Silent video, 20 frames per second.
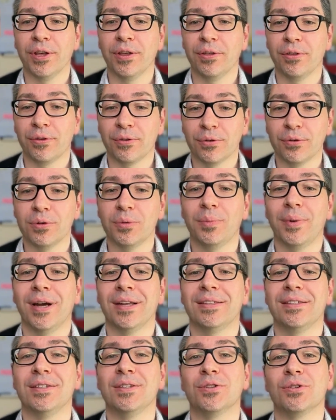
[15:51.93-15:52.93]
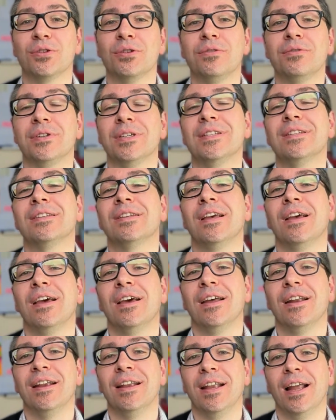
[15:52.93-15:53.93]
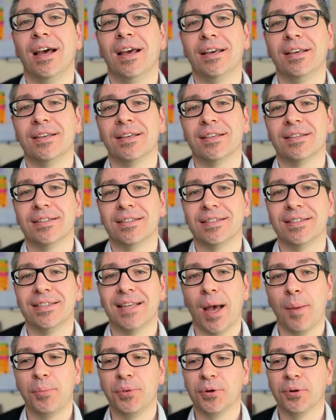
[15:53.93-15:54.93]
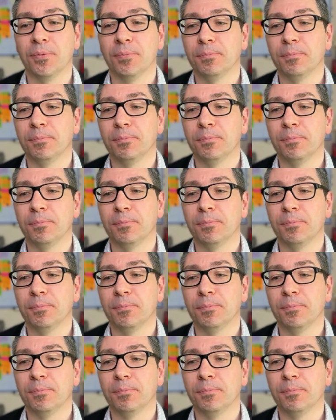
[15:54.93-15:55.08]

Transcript: a third-party service like Zapier.